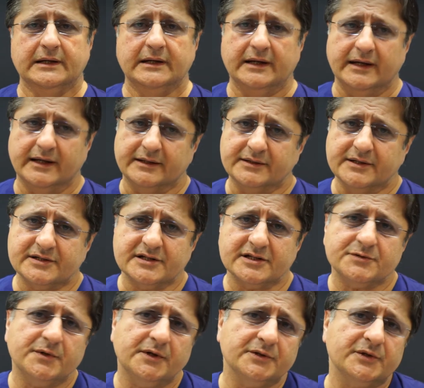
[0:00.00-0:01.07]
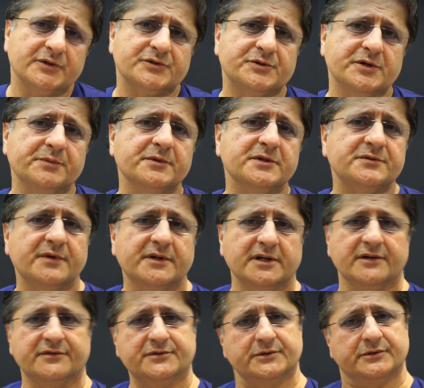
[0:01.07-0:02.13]
And this is one of those treatments where you
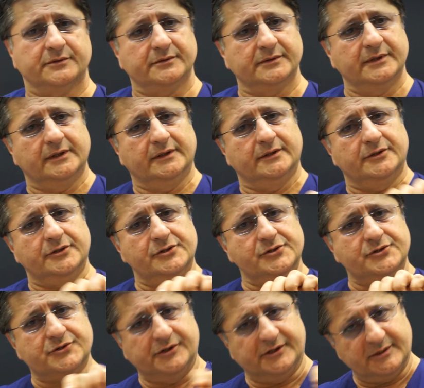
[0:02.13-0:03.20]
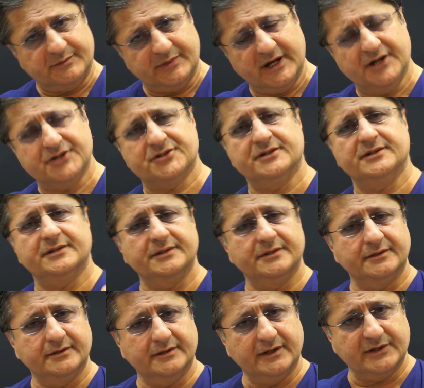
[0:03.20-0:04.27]
have to treat the patient,
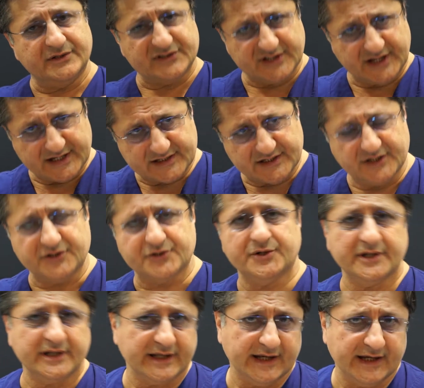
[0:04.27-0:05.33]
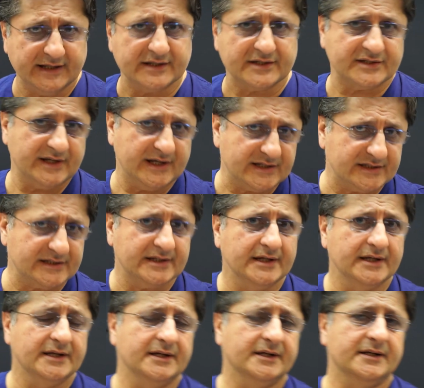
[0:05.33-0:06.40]
assess, and treat again, assess,
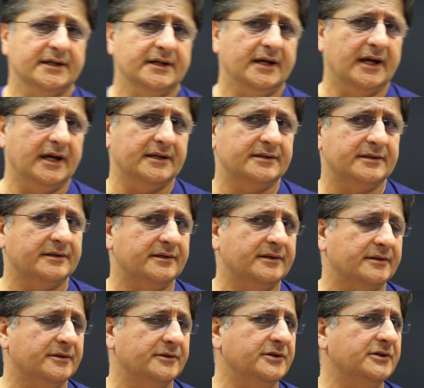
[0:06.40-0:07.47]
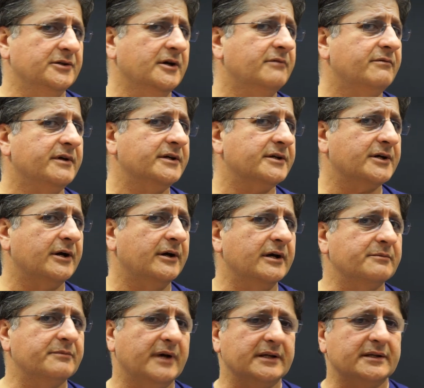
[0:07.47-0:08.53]
and you know where you're
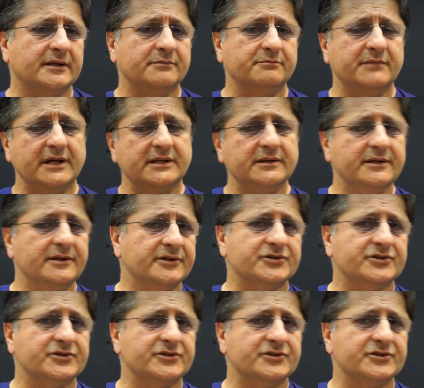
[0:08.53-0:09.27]
going, but make little